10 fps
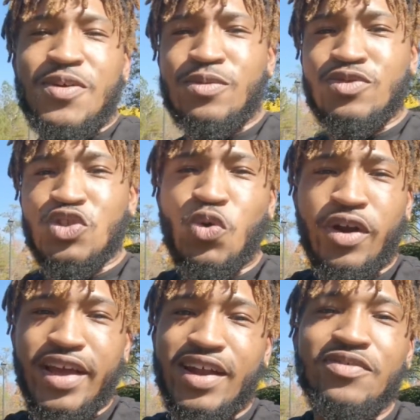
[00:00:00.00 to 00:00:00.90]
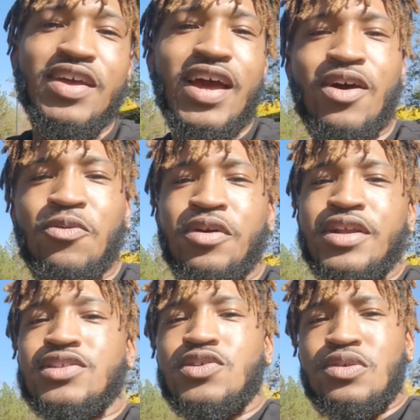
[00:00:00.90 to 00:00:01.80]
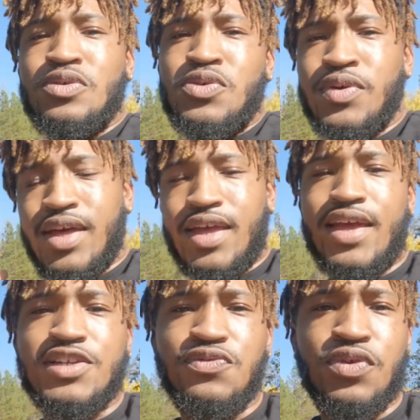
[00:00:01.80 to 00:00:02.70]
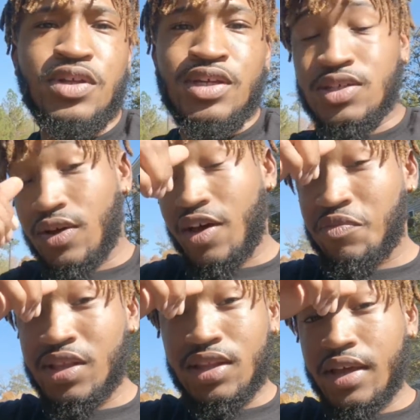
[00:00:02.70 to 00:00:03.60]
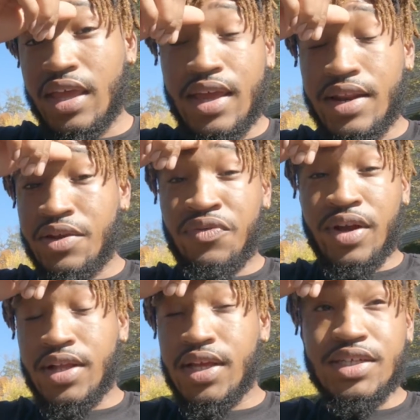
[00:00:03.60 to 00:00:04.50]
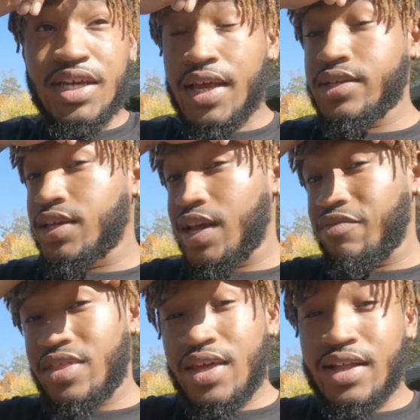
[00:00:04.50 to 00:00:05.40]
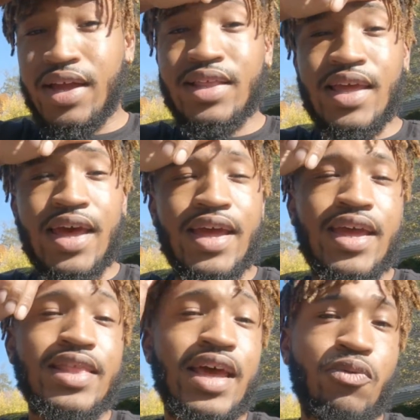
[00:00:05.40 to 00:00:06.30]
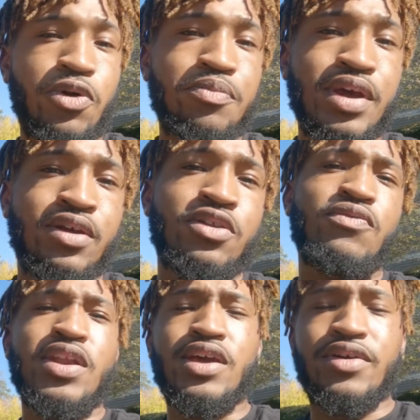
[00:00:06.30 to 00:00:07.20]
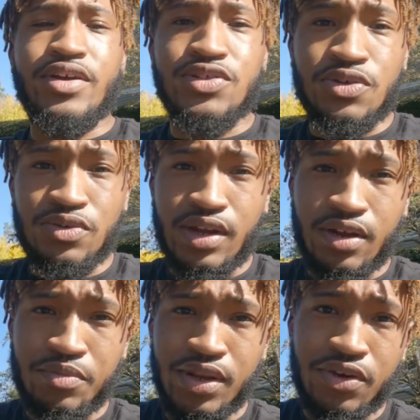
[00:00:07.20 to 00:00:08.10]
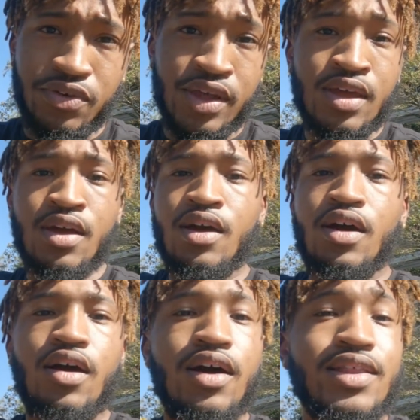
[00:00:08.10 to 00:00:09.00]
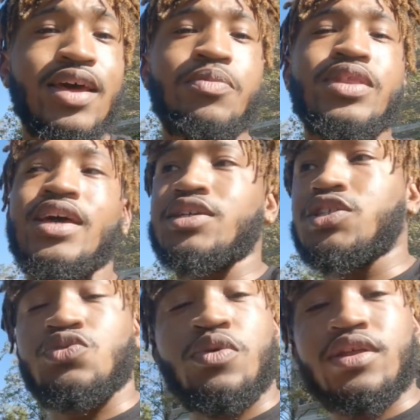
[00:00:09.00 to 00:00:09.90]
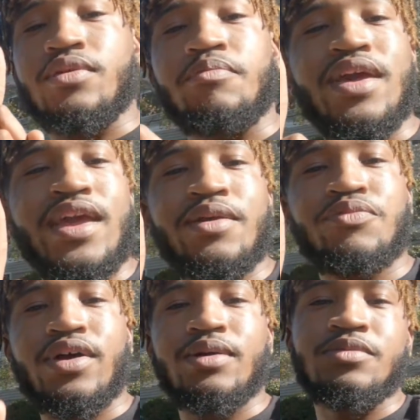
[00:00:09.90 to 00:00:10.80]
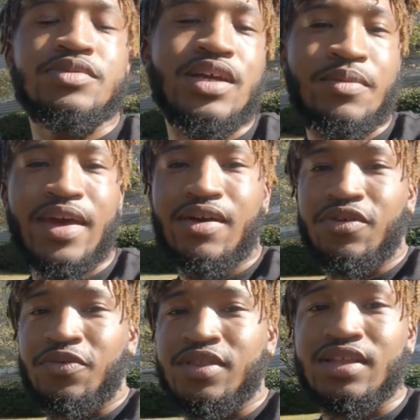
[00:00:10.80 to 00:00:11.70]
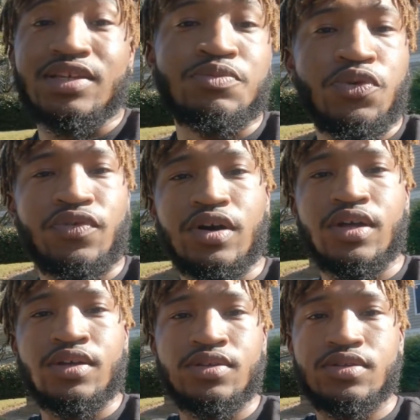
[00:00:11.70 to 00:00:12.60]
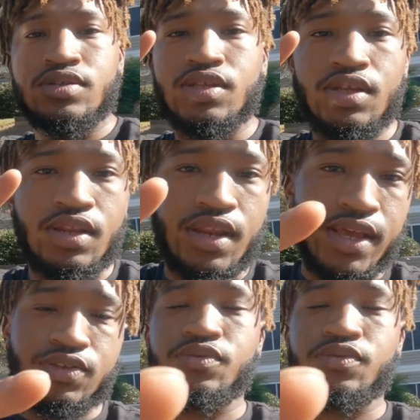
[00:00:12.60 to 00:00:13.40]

know, torque out of it, I want it to engage fully. So I've been looking at different clutch kits and everything like that, and that will be another video here soon that I'll be doing on that. But that is just one of the main problems that I'm having with it. Let's move on to the next